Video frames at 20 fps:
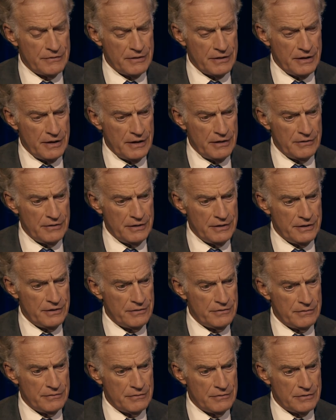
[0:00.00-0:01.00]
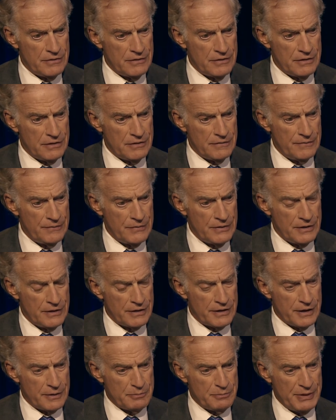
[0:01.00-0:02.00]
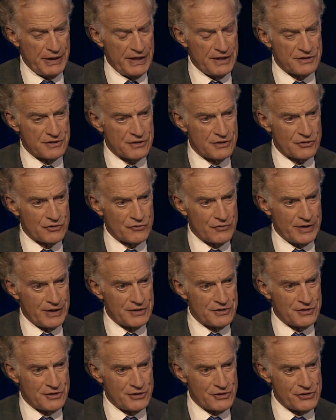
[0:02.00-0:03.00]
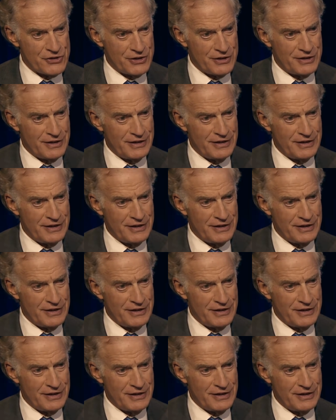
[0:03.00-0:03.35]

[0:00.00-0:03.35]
How do you... Uh... get past the transition, and